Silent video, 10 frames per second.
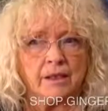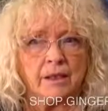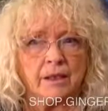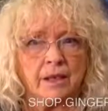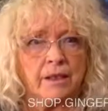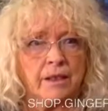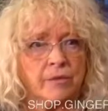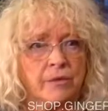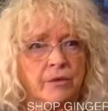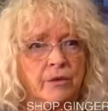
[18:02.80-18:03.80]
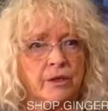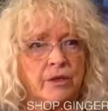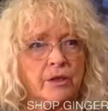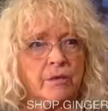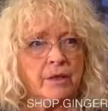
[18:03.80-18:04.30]
is in that dimmer
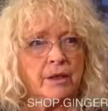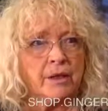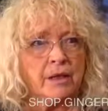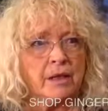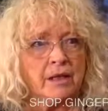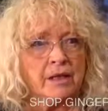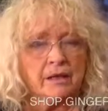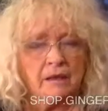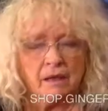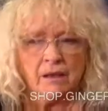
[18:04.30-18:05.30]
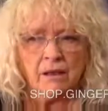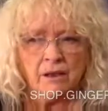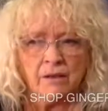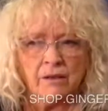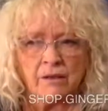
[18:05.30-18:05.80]
switch, but it takes a lot of
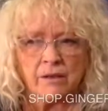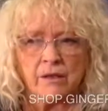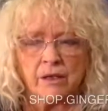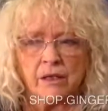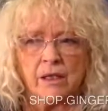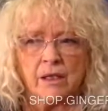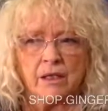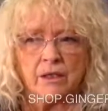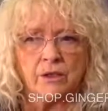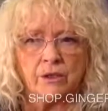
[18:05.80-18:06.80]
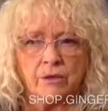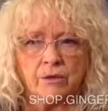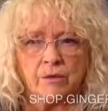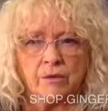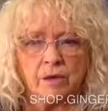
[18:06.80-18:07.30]
courage
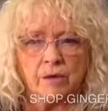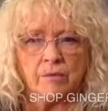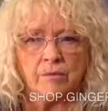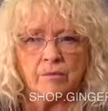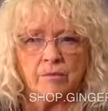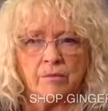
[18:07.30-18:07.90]
to um,